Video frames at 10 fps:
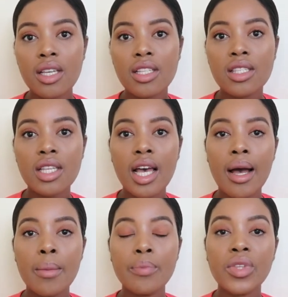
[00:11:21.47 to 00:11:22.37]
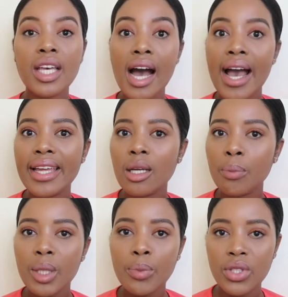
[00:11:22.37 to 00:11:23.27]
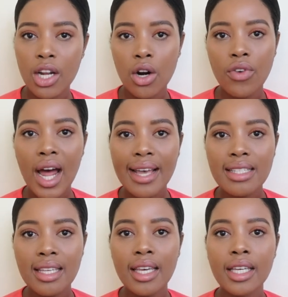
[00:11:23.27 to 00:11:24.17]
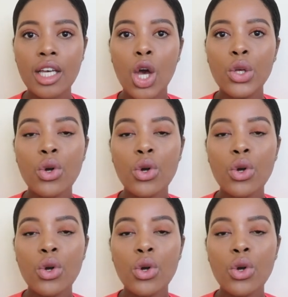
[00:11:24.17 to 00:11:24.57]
It's guiding people that are writing.